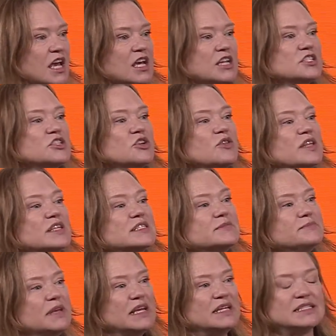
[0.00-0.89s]
And so
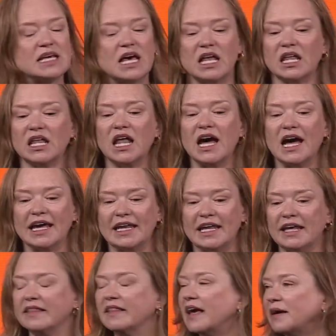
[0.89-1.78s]
this means
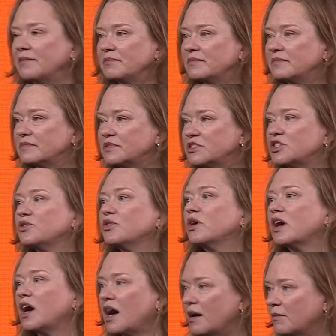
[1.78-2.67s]
aligning them to
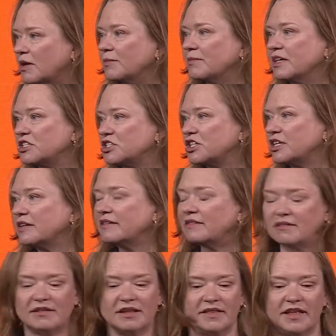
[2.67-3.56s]
a common mission
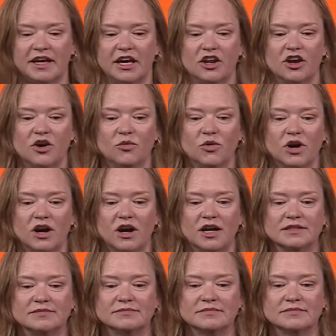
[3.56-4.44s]
that they can all work
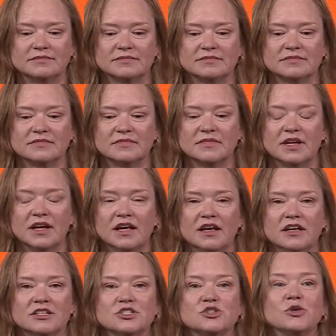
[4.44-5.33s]
on.
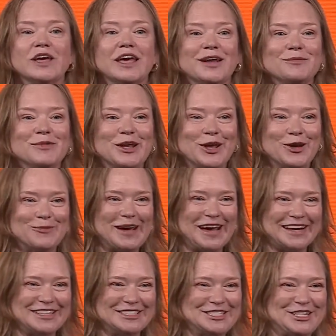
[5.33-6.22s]
So again, I'm going to go
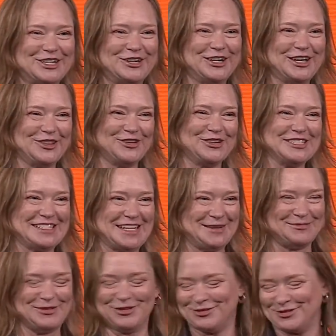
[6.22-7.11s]
back and share another
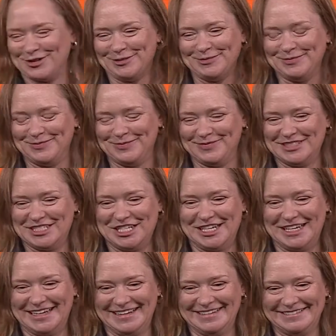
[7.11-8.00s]
example from
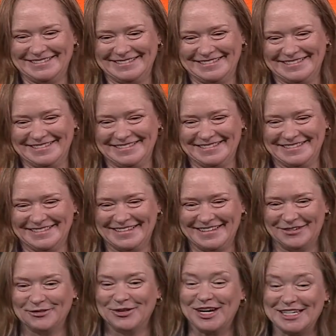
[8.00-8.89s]
GE
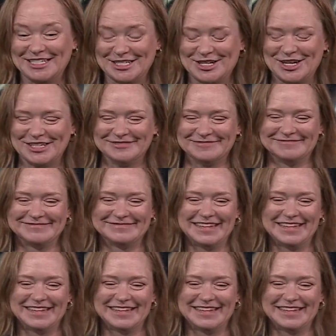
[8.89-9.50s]
when I start.